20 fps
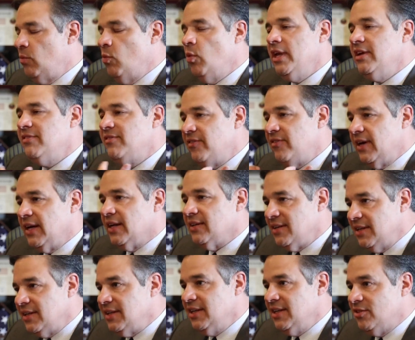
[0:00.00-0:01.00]
We felt
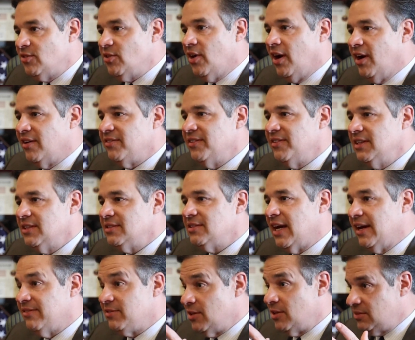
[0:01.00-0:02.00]
in this office,
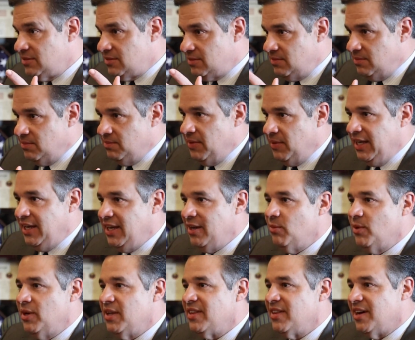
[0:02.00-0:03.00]
after meeting
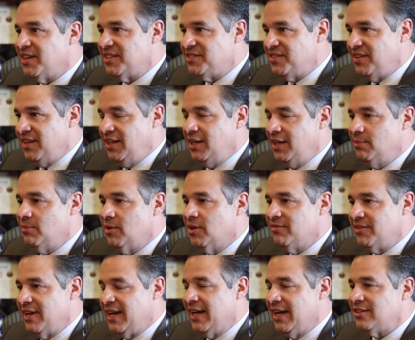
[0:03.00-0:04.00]
with our team
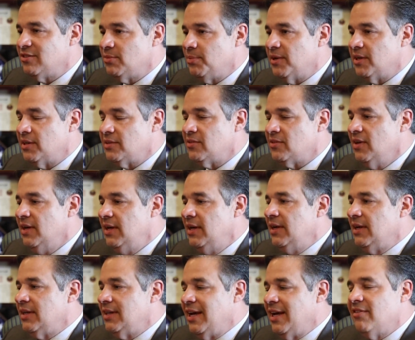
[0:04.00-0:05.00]
of experts,
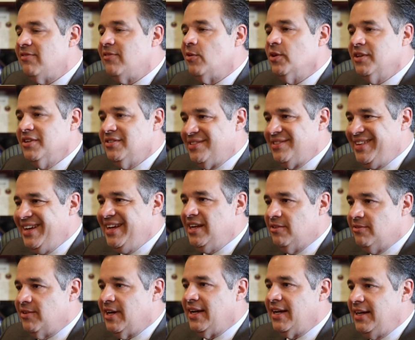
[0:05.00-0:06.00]
that for the state
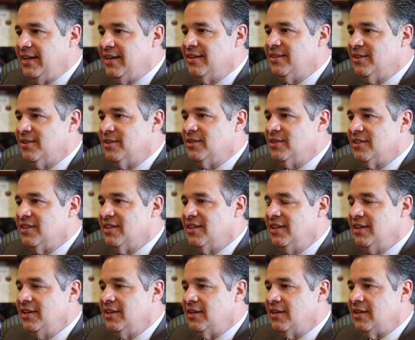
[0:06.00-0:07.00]
of Idaho,
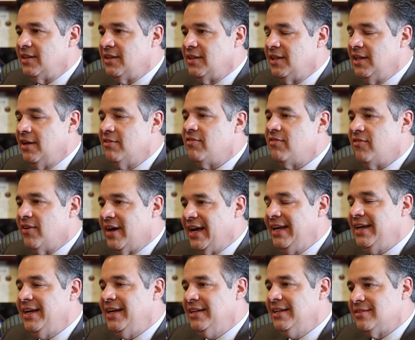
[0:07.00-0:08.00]
the
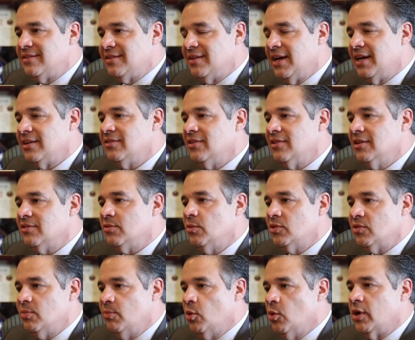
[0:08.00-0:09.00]
fight in Texas
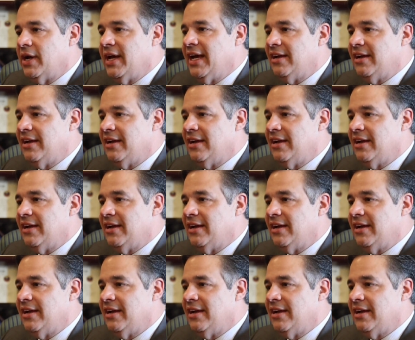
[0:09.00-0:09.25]
was more